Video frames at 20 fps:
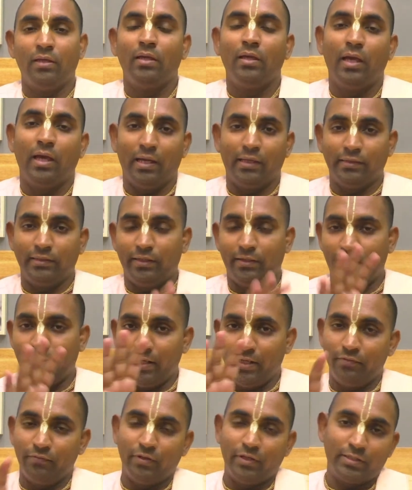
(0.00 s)
and they
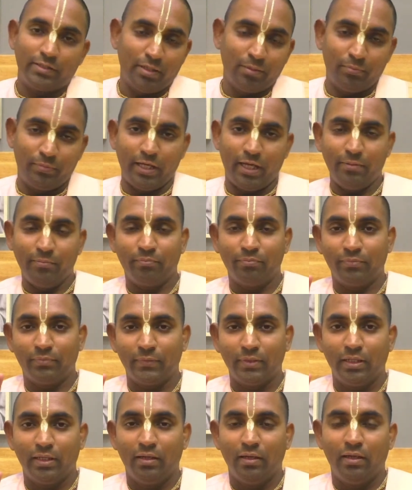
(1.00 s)
train for some time.
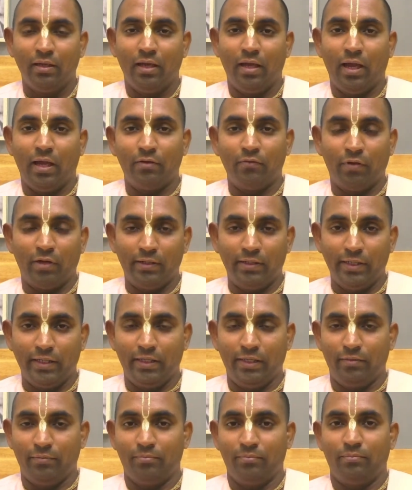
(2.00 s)
And one
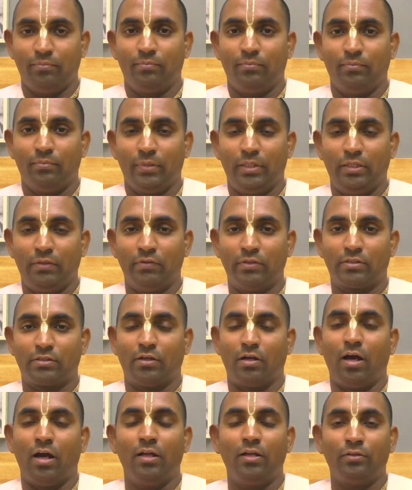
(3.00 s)
day he was
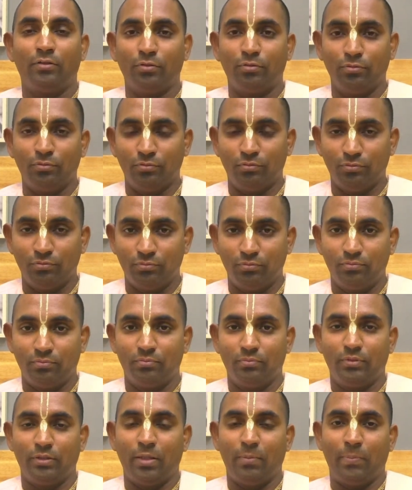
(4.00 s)
called to
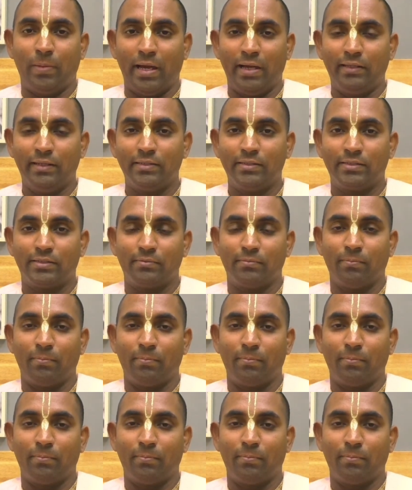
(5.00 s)
the palace